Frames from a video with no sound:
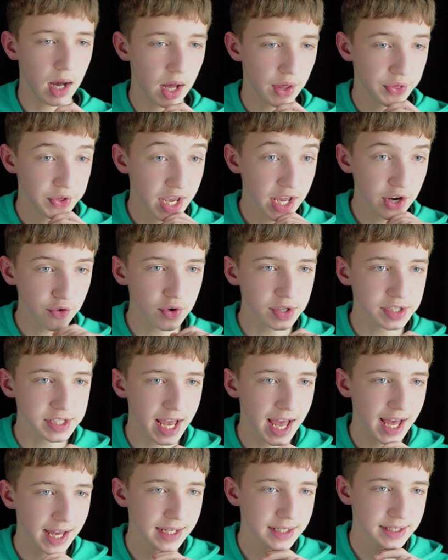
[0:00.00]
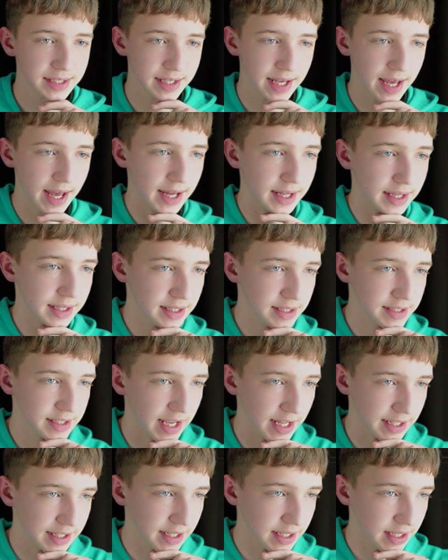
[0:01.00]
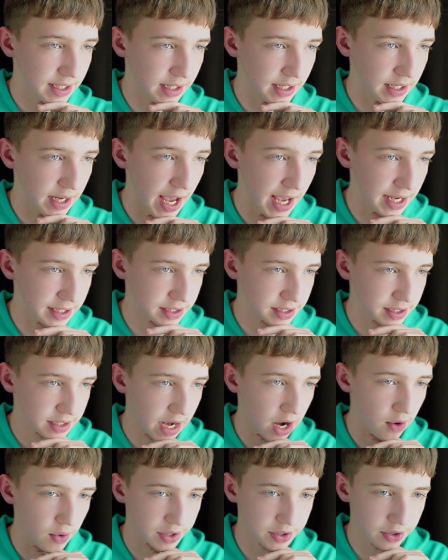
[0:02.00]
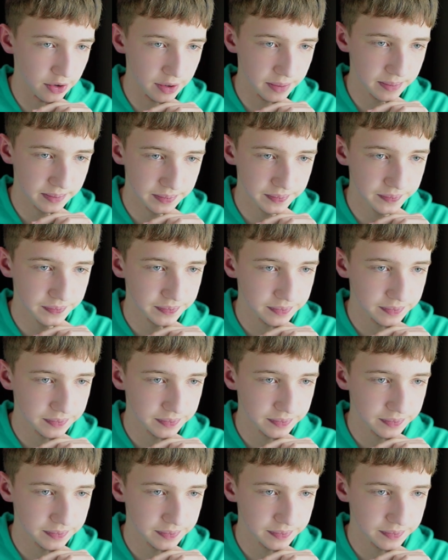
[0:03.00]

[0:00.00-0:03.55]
The entrance is at S character.